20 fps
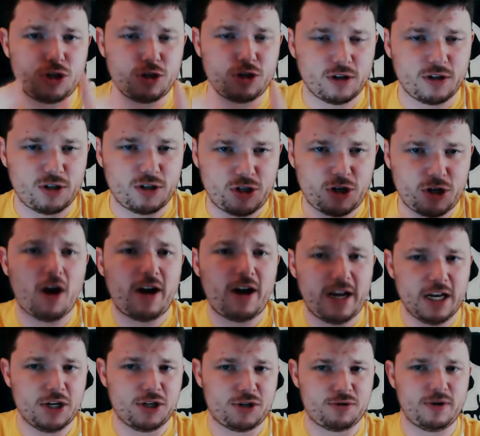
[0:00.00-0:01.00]
chart
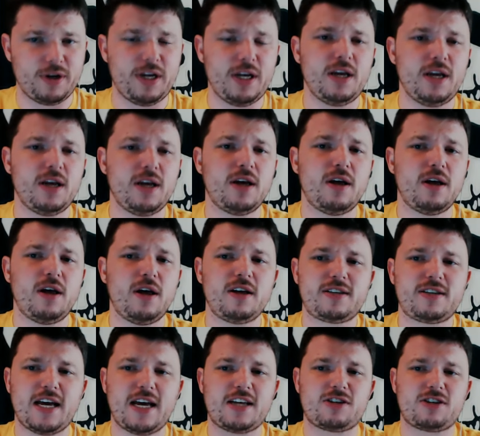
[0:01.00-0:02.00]
entry
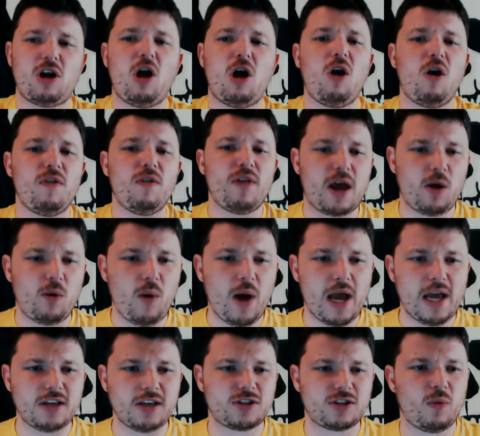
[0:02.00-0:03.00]
takes all that
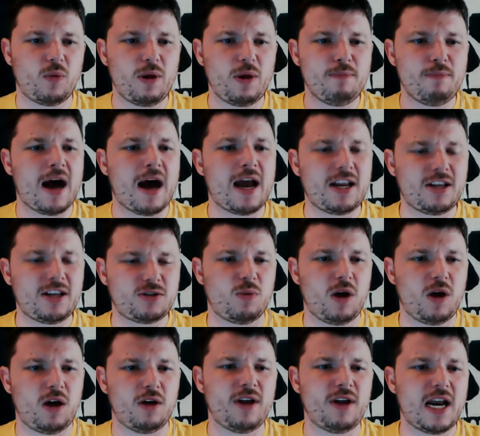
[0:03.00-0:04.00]
away. So we might as
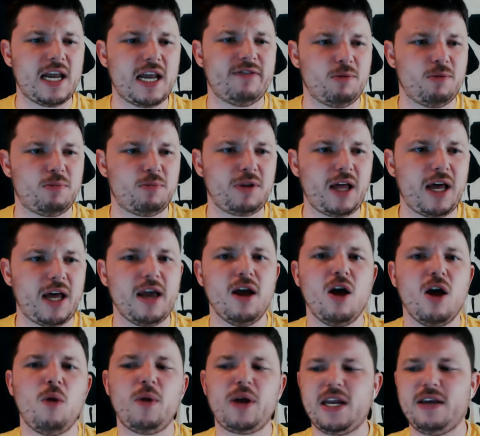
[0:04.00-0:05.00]
well not even play.
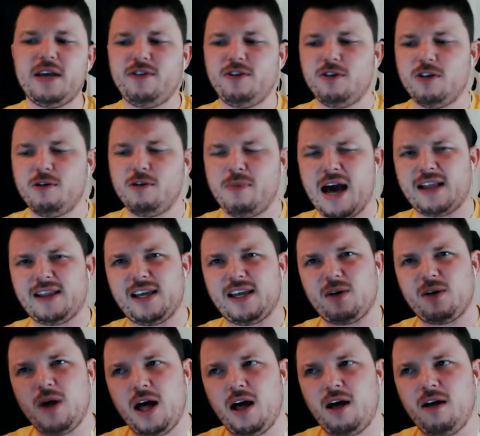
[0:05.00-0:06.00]
We could even do the math, like,
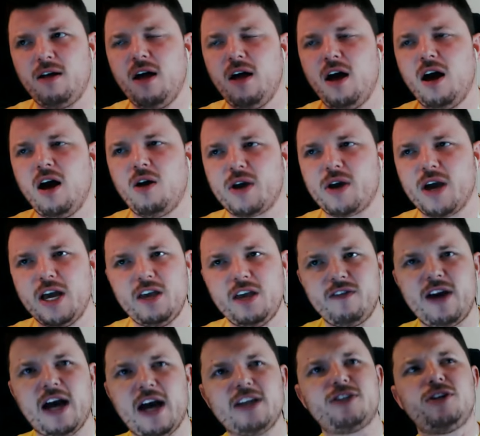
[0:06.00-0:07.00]
well, okay, you've
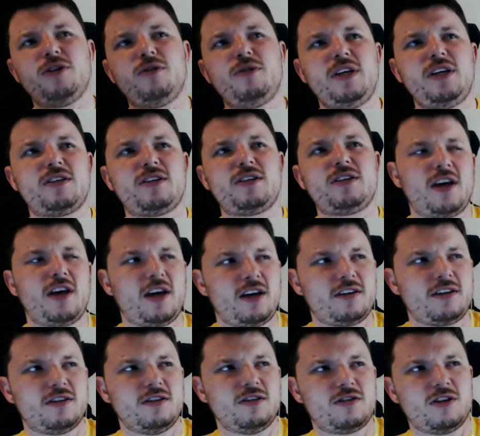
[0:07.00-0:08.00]
got 2 of these
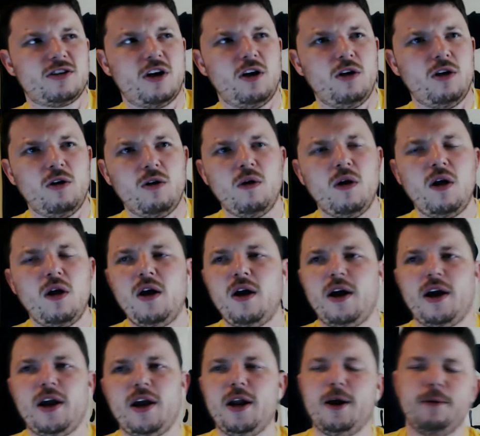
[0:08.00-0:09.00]
things, and so
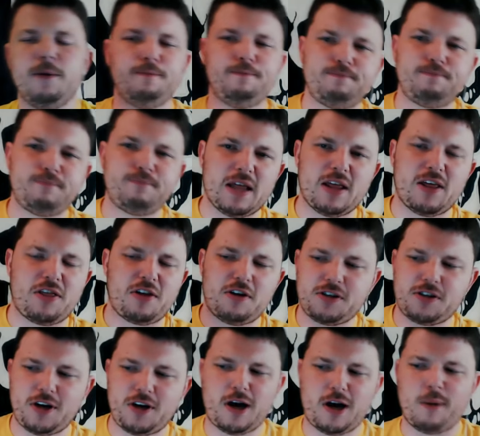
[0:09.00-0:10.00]
by the 3rd
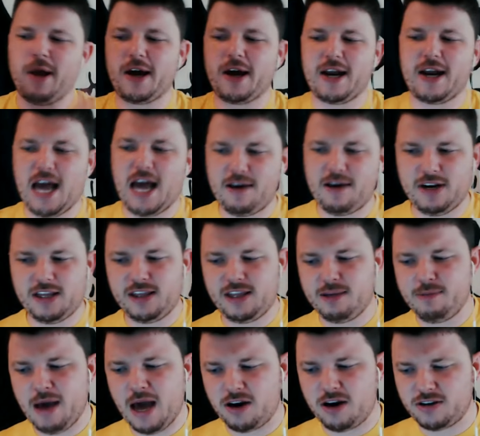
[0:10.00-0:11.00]
turn, I'm not going to have anything
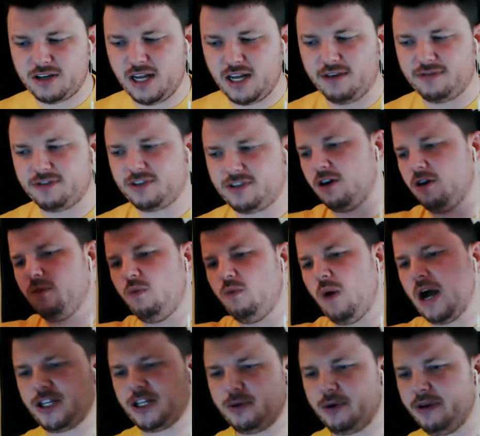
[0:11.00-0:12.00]
that matters left. So
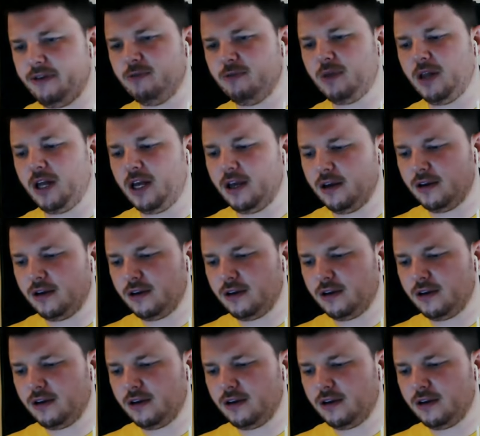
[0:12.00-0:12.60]
why should we even play?